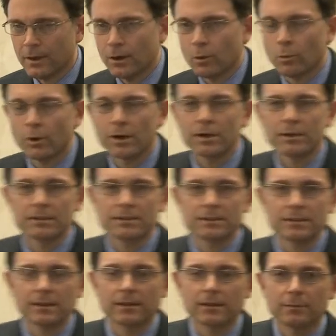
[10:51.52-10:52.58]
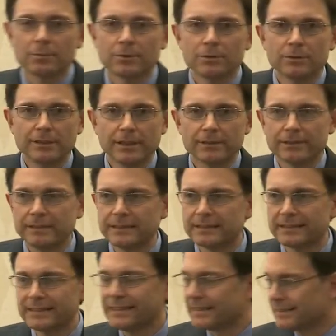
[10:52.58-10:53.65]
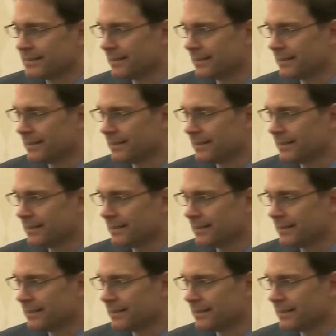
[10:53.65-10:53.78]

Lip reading: Where does the pituitary sit